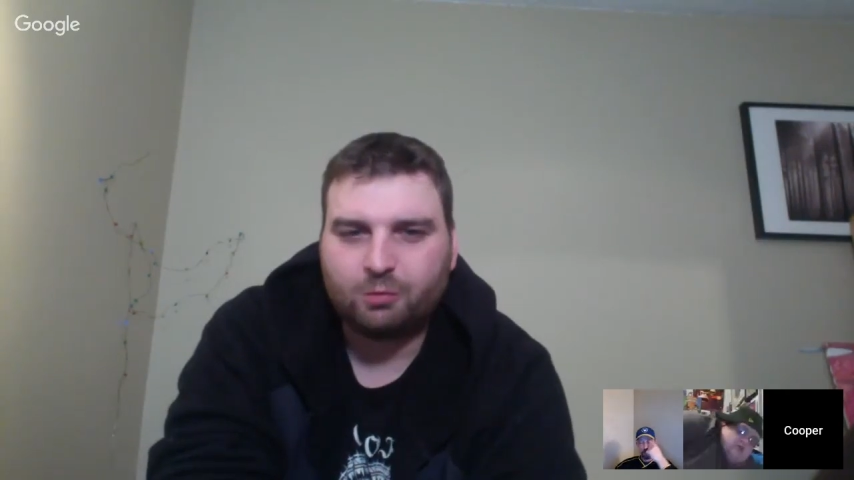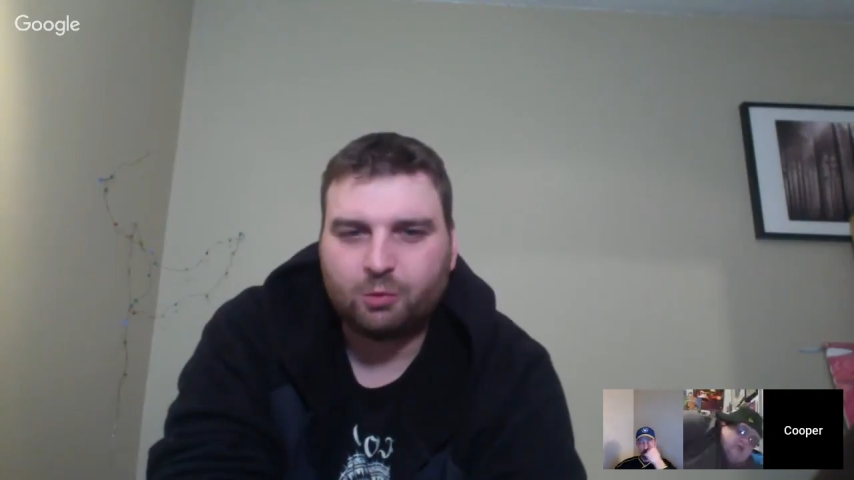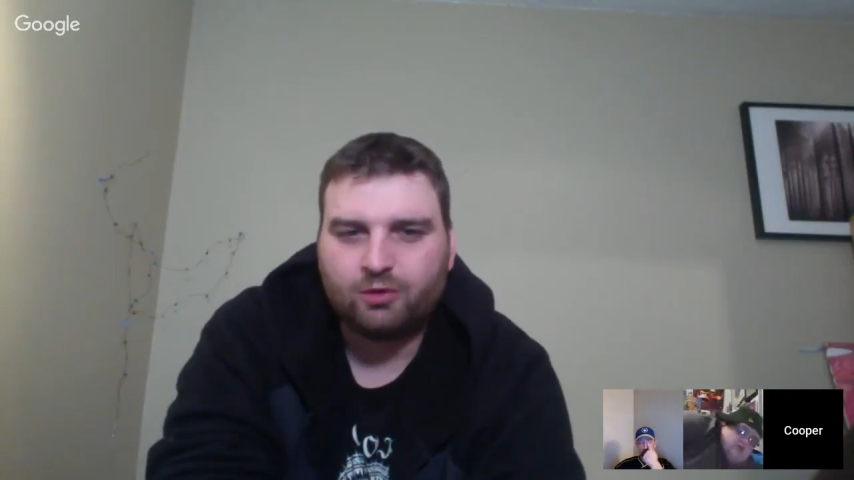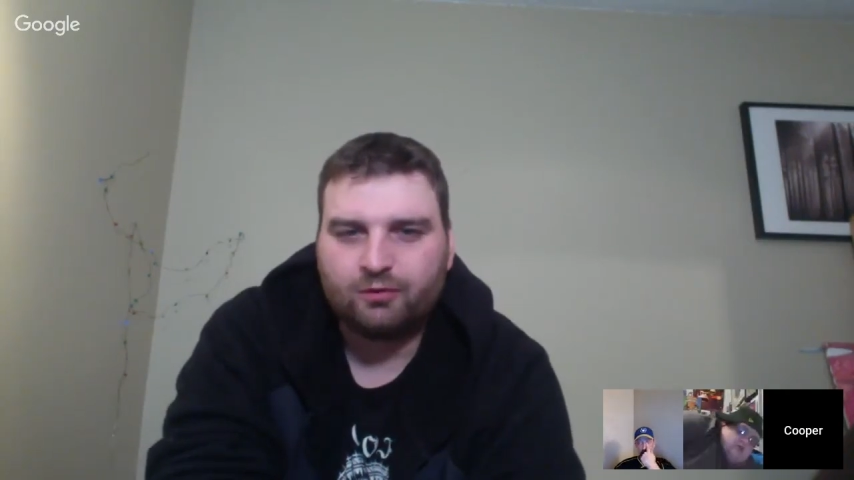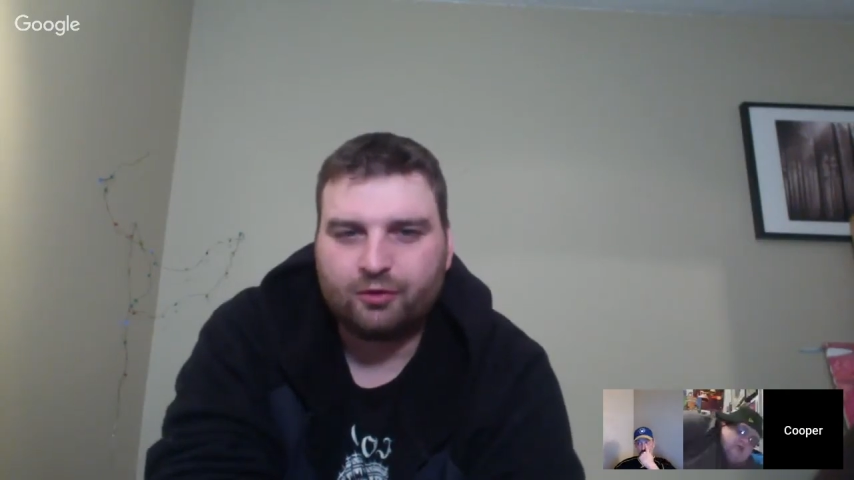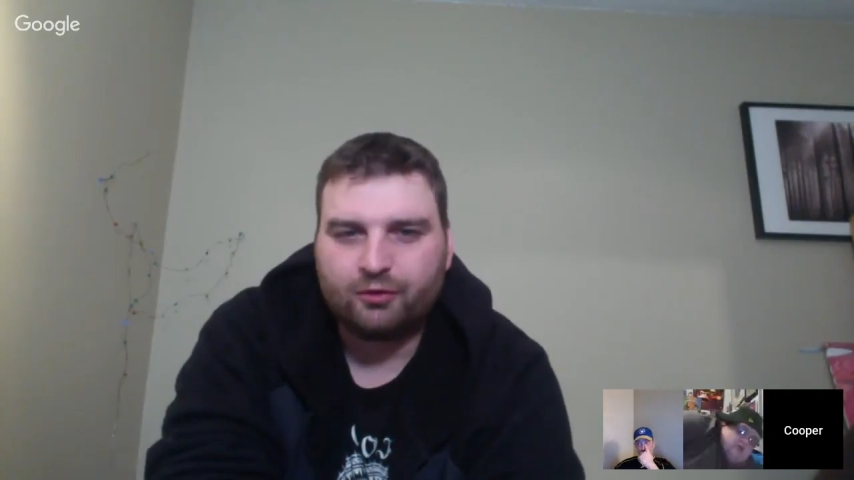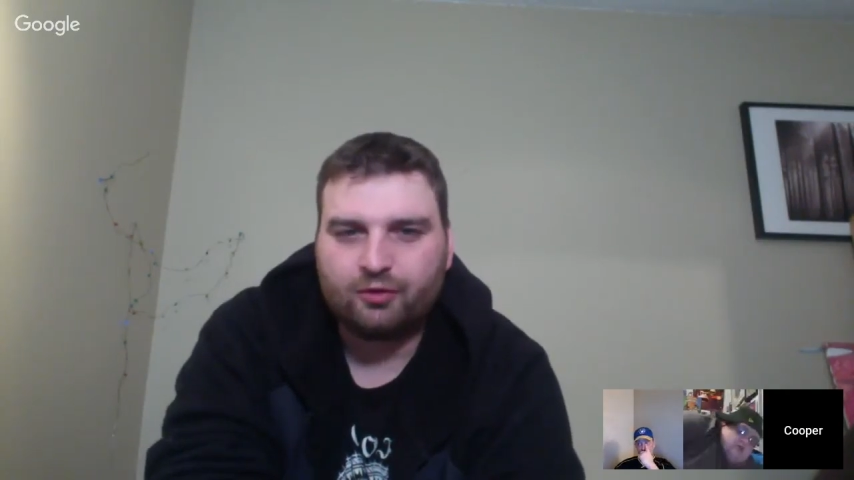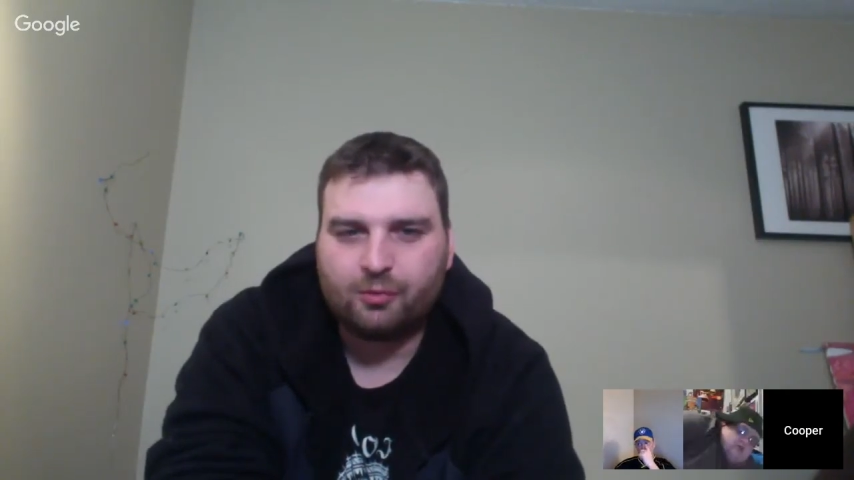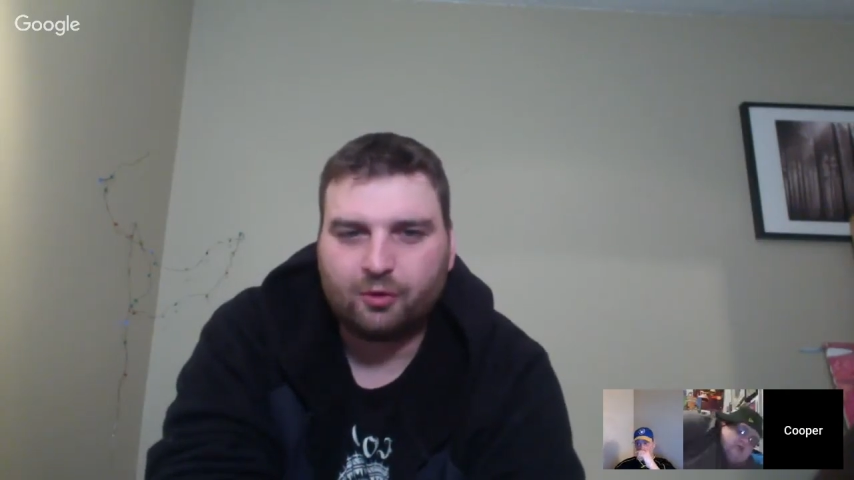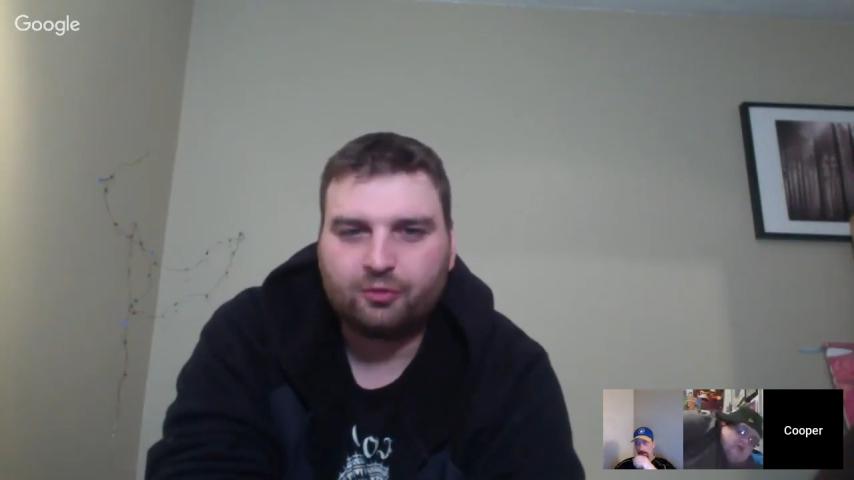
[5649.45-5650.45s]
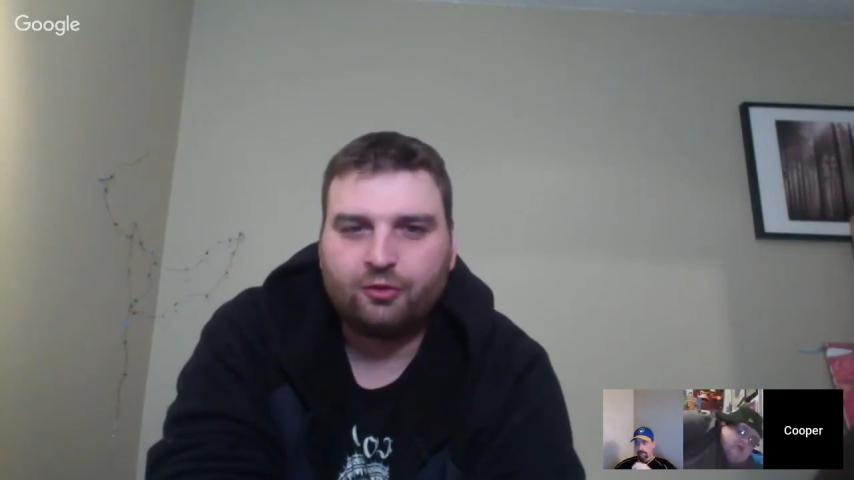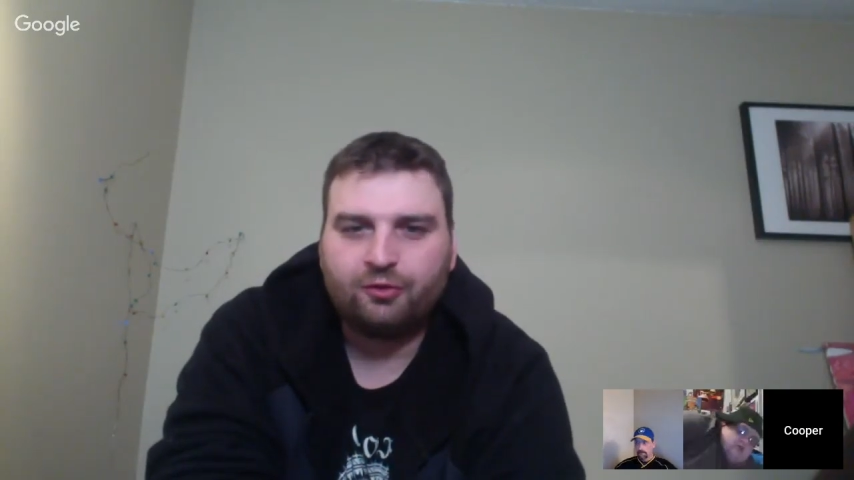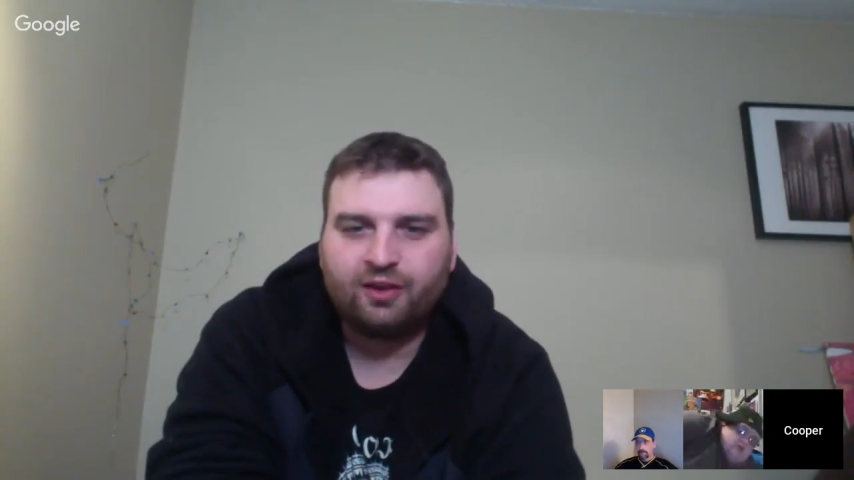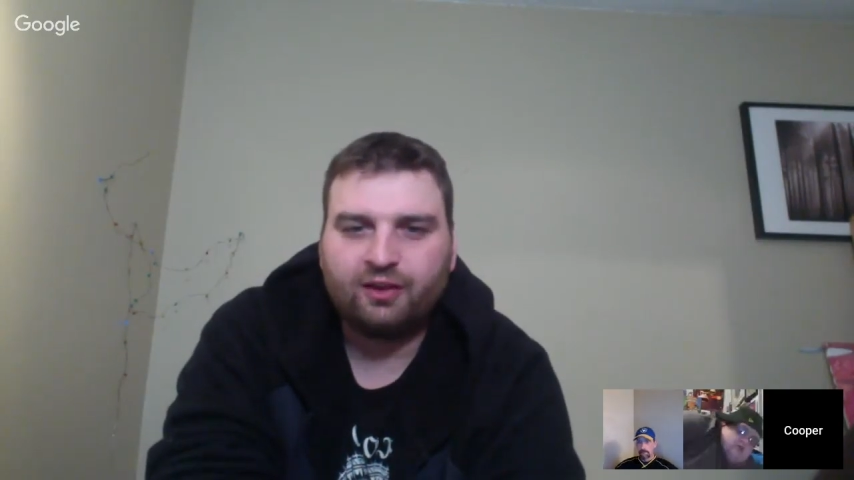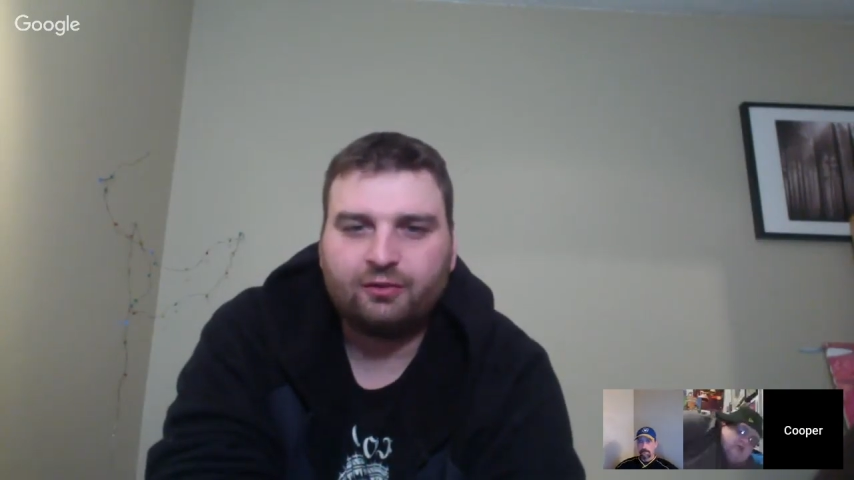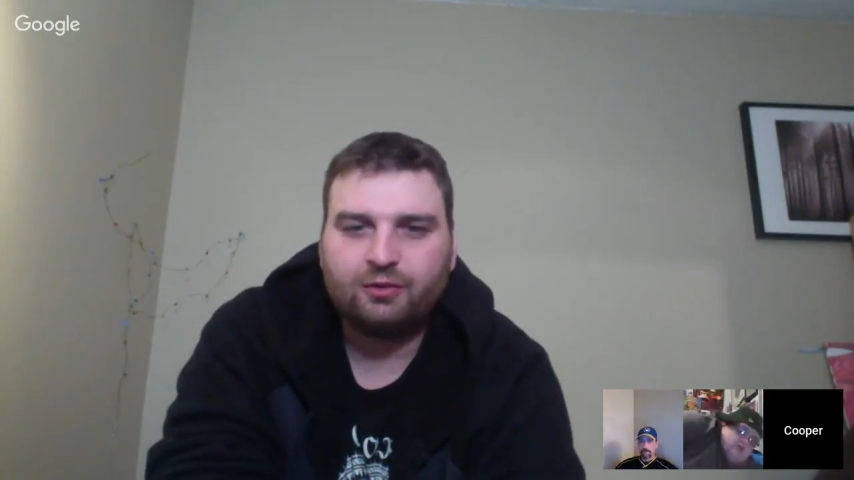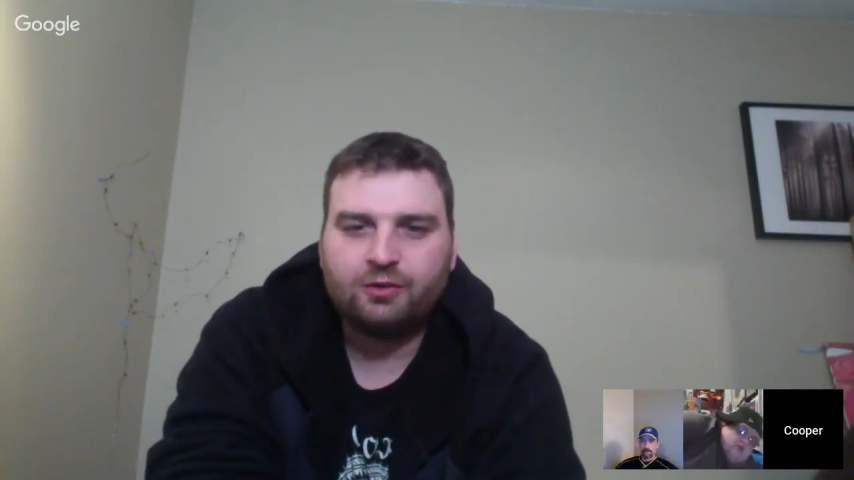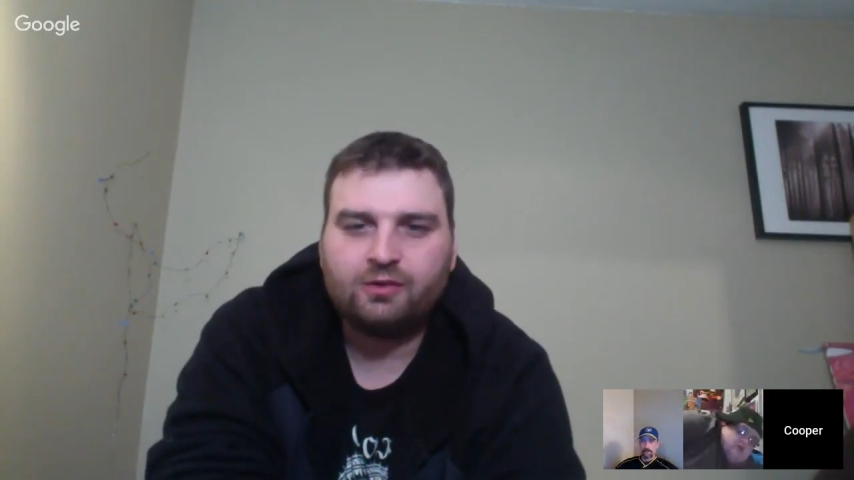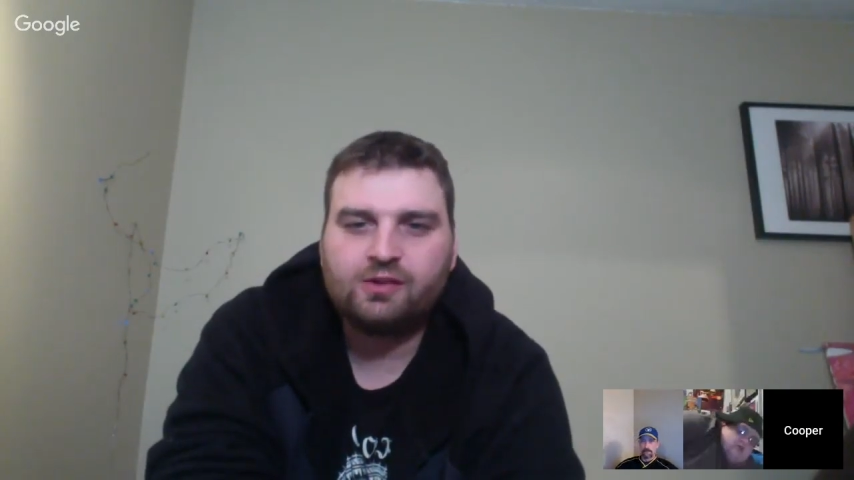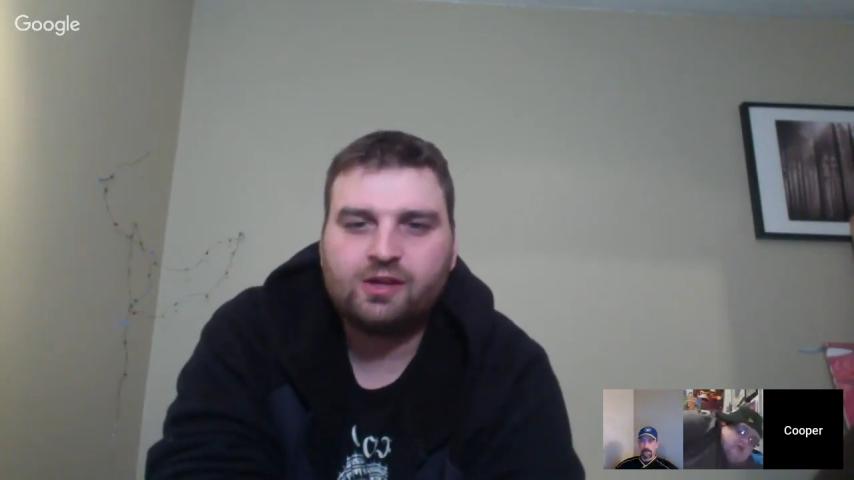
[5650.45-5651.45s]
more of his commercials that he's
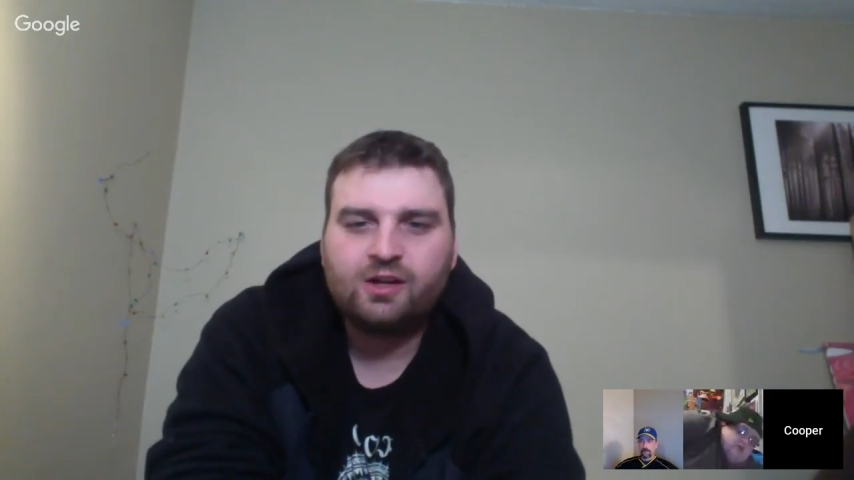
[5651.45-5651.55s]
doing.